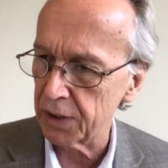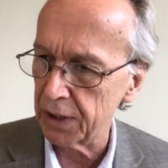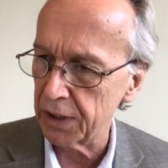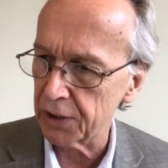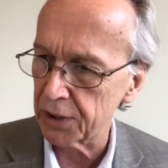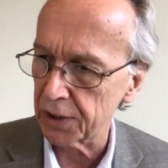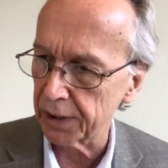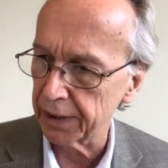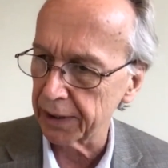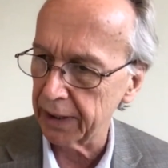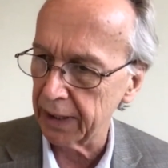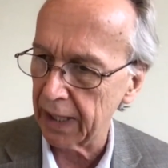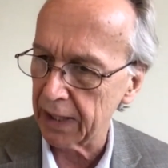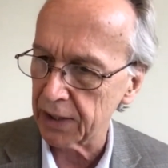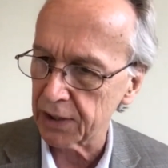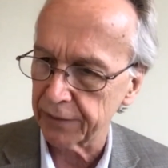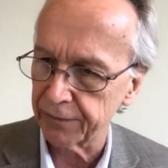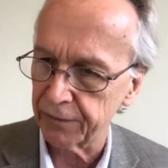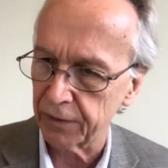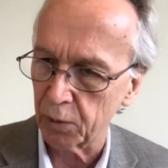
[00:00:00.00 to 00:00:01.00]
easily
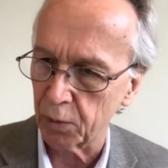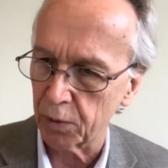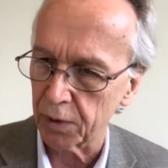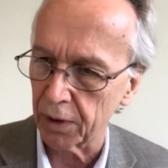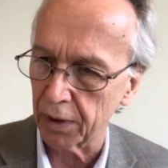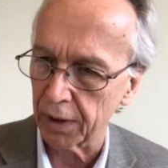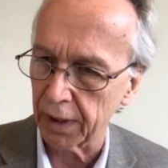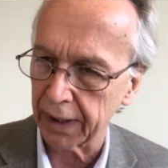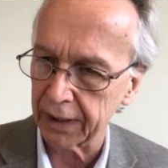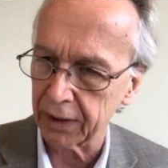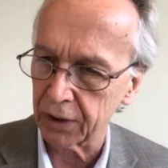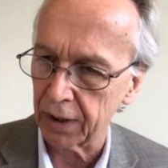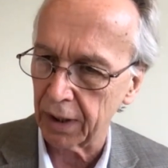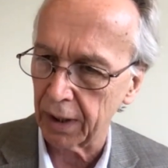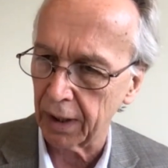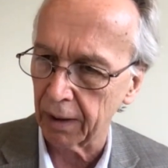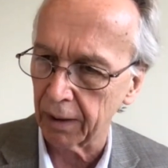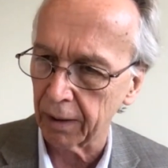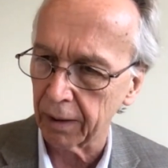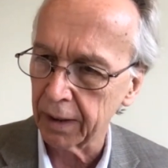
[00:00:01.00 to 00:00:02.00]
as if it were a
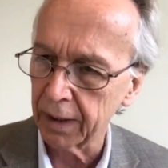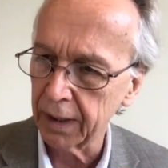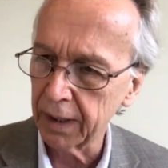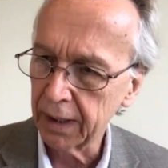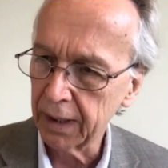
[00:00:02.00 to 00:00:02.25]
guitar.